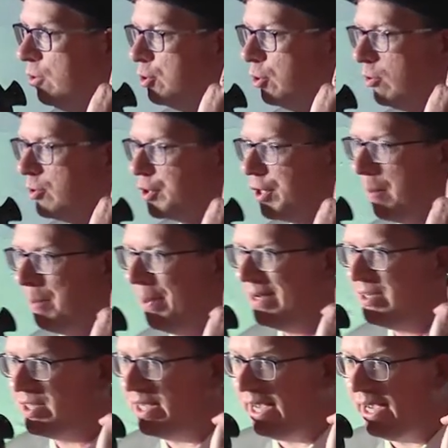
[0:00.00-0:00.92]
Georges
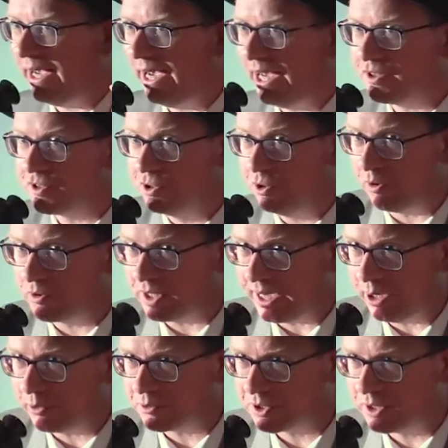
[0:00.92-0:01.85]
Carpentier has
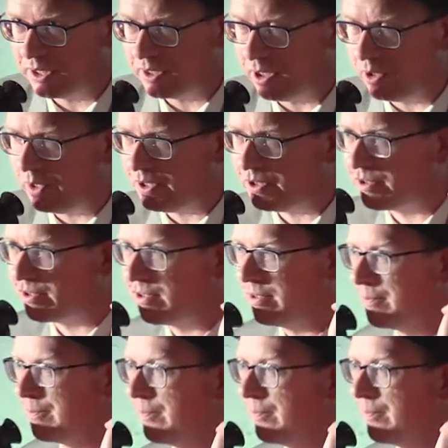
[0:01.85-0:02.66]
knocked out Kid Lewis.